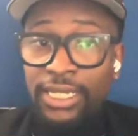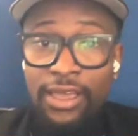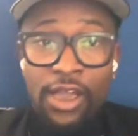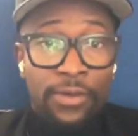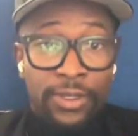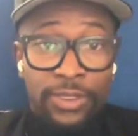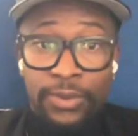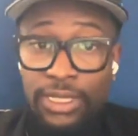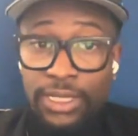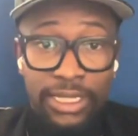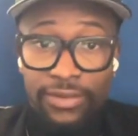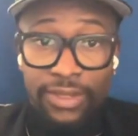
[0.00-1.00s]
I always wanted to
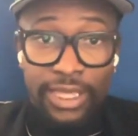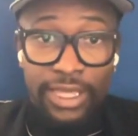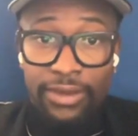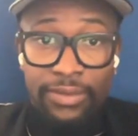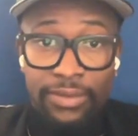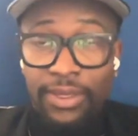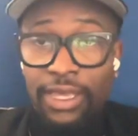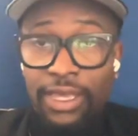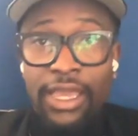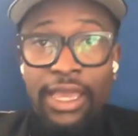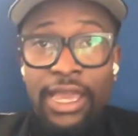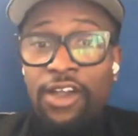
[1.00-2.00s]
live there.
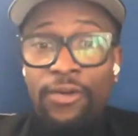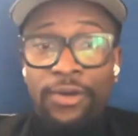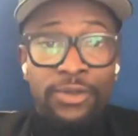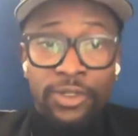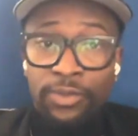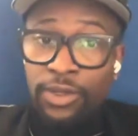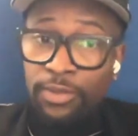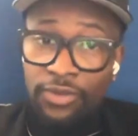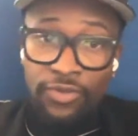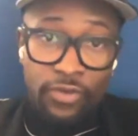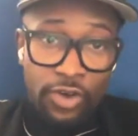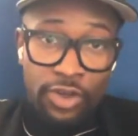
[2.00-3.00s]
I always wanted to be a
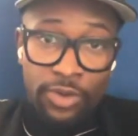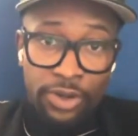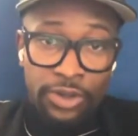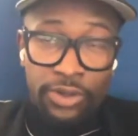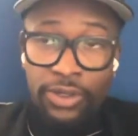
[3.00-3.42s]
performer